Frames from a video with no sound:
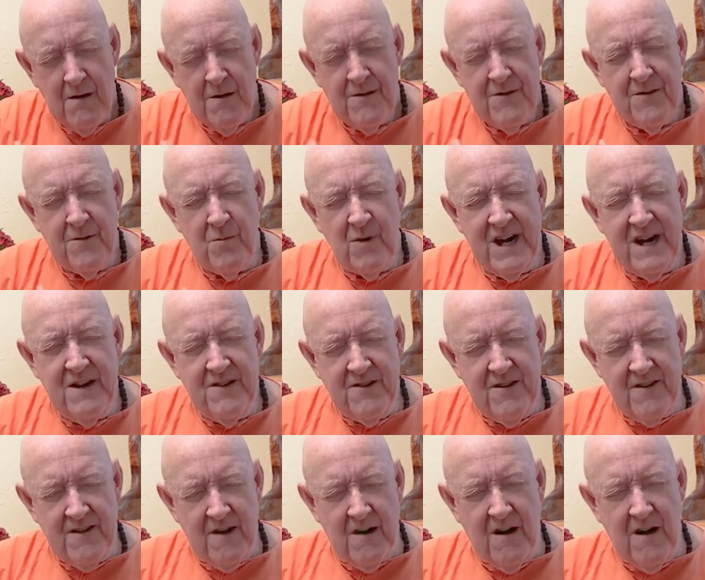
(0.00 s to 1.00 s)
To bring into
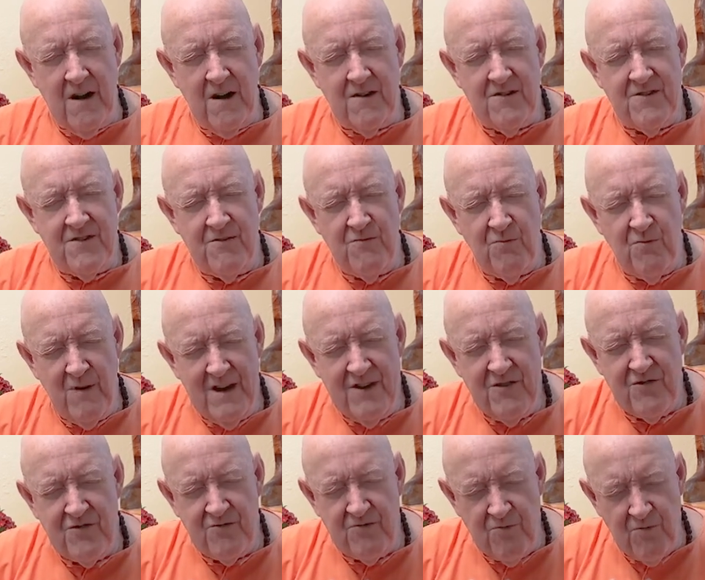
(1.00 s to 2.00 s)
the heart, to
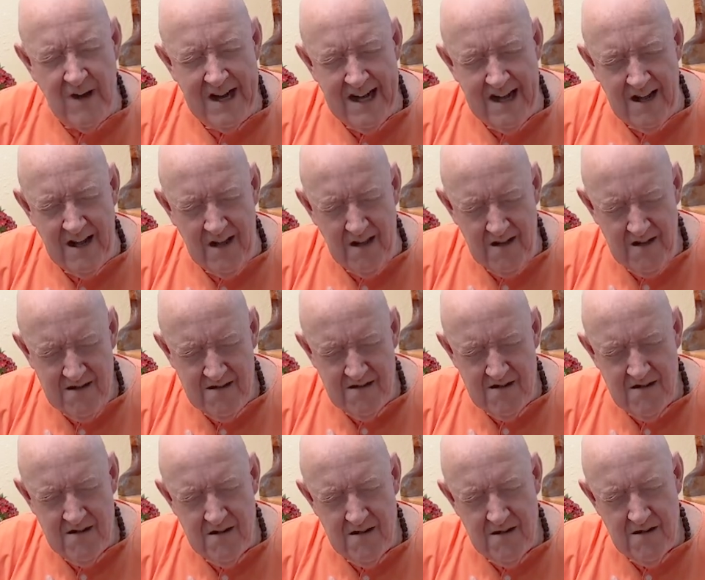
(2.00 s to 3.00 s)
wish well.
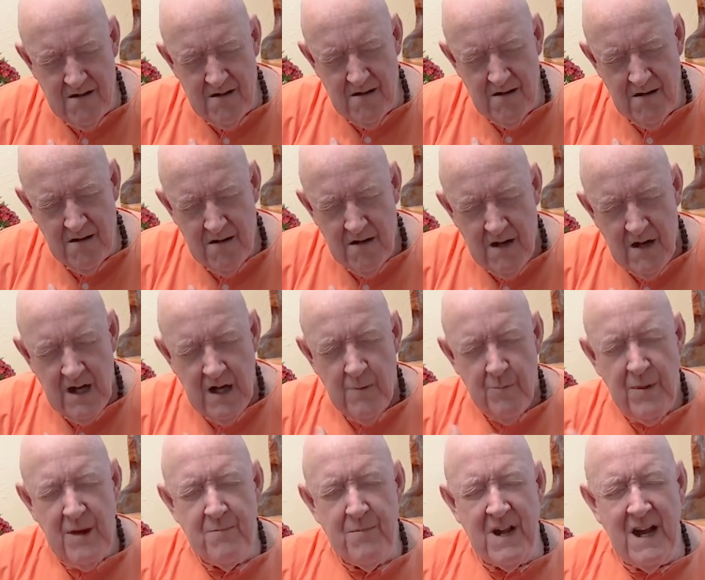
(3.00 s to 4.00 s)

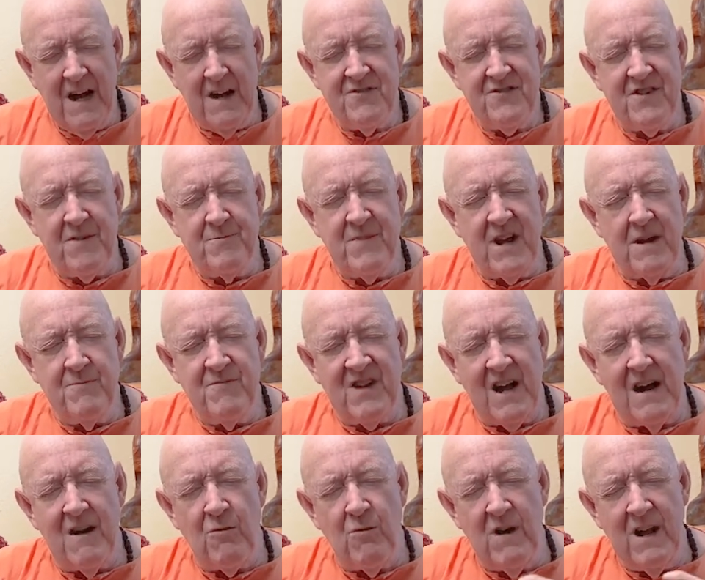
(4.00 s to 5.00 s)
People ask sometimes,
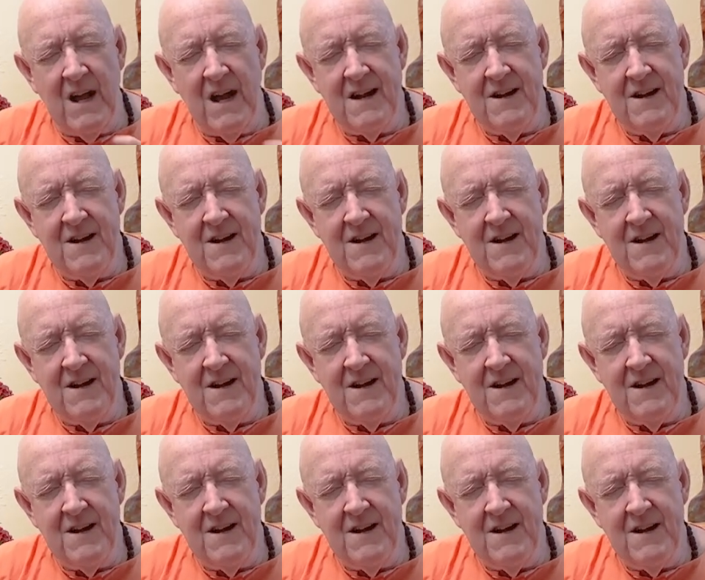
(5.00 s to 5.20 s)
how will I